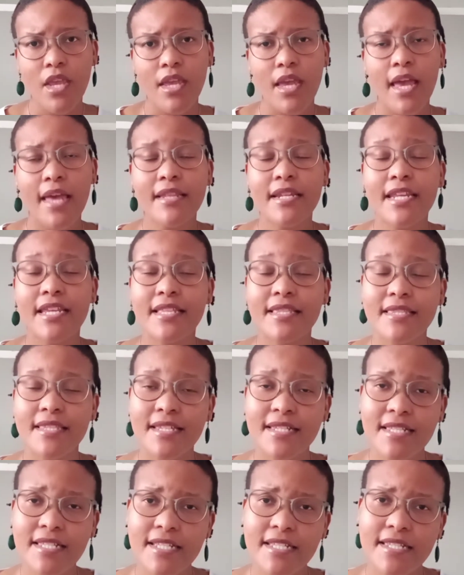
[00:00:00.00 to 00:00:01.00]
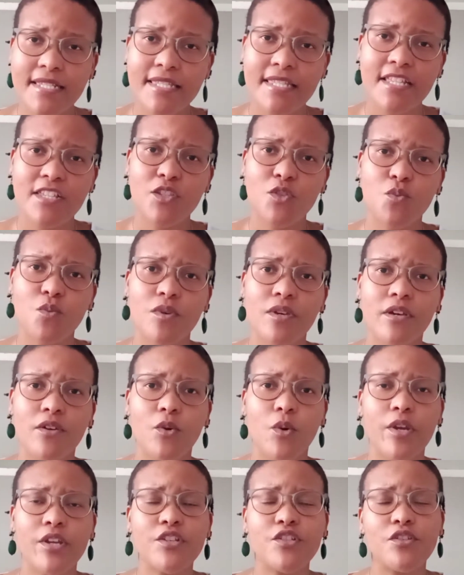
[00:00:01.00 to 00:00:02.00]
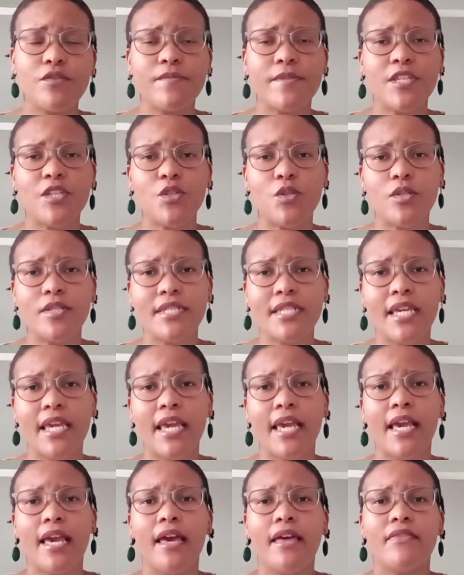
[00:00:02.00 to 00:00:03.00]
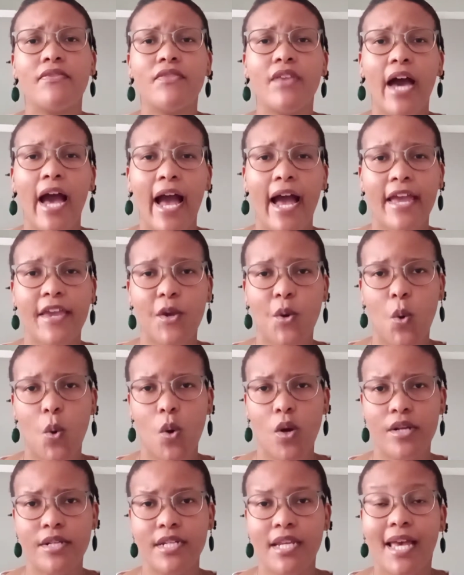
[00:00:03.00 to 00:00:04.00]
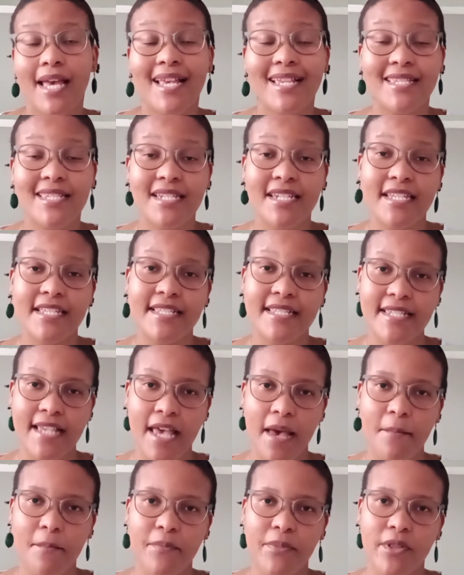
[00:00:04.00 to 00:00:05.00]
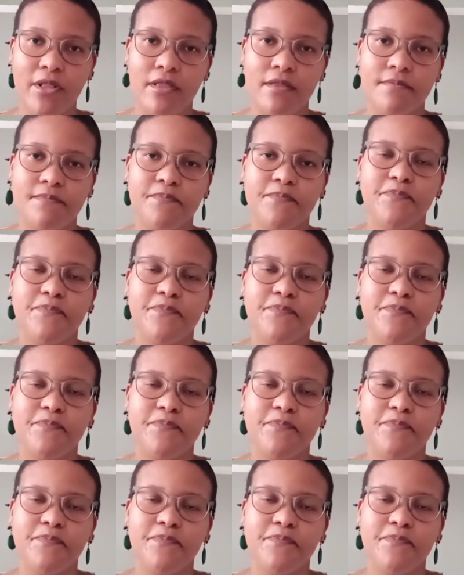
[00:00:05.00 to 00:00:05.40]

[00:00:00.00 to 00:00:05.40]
And in this instance, we are going to be using the High Court as an example.